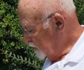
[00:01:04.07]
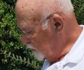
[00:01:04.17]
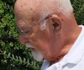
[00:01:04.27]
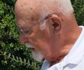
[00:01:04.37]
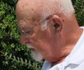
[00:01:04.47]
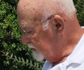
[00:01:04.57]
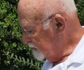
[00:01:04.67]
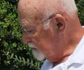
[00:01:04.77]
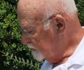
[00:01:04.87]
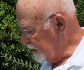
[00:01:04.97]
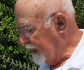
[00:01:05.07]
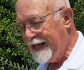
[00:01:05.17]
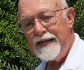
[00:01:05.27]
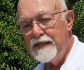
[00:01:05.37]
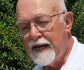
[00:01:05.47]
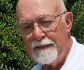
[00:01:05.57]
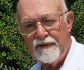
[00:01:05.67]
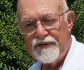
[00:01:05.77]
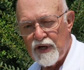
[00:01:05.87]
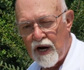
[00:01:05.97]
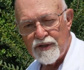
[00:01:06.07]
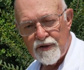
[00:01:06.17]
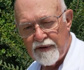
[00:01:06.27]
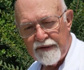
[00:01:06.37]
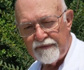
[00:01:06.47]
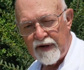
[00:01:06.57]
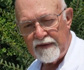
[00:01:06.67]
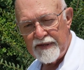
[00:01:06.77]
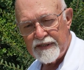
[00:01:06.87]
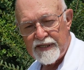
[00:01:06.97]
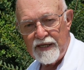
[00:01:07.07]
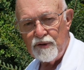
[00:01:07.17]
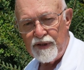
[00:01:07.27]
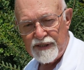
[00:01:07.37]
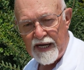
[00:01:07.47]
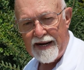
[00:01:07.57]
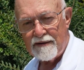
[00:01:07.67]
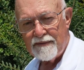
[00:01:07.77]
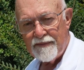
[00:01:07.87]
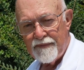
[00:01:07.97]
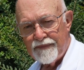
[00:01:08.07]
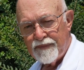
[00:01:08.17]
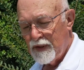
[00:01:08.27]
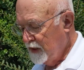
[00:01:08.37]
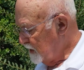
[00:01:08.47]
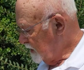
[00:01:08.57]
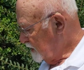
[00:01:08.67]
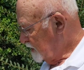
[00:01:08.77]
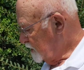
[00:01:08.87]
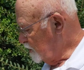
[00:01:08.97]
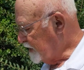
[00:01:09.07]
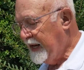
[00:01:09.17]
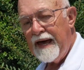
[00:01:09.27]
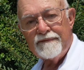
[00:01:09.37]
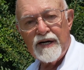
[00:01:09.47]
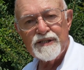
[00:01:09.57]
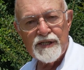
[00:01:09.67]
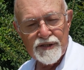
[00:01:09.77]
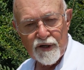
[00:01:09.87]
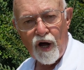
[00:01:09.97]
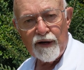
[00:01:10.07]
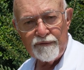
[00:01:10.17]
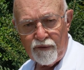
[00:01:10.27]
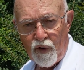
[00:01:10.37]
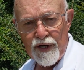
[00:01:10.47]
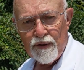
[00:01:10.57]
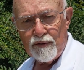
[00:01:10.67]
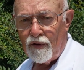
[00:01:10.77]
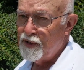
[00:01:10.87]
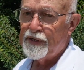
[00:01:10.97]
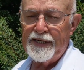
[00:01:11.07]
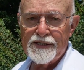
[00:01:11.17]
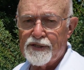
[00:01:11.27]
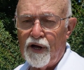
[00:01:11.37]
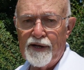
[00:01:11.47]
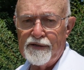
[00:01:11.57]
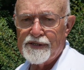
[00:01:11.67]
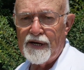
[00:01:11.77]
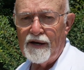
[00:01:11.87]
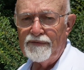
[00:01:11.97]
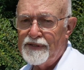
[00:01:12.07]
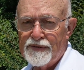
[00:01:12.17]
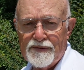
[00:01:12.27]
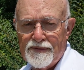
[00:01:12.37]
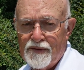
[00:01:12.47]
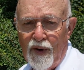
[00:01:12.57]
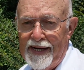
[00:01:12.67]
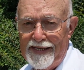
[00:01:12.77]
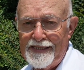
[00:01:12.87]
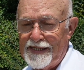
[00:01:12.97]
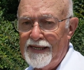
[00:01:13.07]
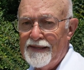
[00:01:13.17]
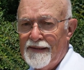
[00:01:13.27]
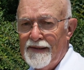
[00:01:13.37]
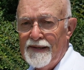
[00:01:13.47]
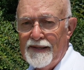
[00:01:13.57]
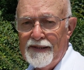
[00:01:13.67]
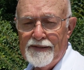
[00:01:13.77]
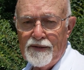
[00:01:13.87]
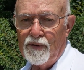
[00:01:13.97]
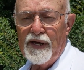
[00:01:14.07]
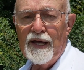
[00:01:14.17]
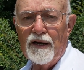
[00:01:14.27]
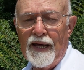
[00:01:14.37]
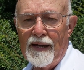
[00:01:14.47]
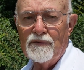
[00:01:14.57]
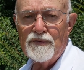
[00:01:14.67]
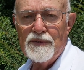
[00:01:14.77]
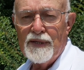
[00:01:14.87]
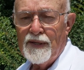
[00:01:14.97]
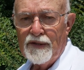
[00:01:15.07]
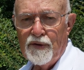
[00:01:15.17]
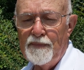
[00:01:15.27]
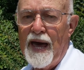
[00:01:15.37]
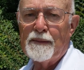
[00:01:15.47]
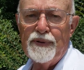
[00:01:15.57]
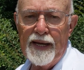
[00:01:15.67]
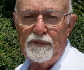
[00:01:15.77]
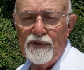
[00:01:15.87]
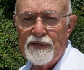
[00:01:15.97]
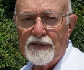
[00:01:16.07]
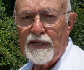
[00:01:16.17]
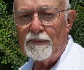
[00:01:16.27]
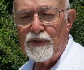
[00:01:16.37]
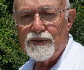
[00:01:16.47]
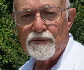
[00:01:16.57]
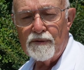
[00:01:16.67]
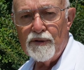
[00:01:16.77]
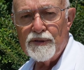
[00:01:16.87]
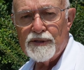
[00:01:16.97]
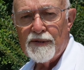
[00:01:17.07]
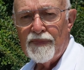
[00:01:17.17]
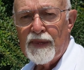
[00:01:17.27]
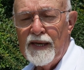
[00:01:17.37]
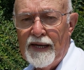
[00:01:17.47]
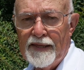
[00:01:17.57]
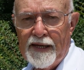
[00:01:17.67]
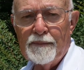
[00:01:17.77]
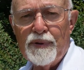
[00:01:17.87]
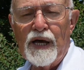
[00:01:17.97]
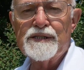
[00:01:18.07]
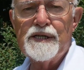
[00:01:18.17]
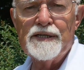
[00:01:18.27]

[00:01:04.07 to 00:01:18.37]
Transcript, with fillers: You can put any type of charger in the front of this that you desire. You can have us install it for you, or you can install it yourself. It's quite easy. It's only held on to a back plate with a couple of screws and then plugs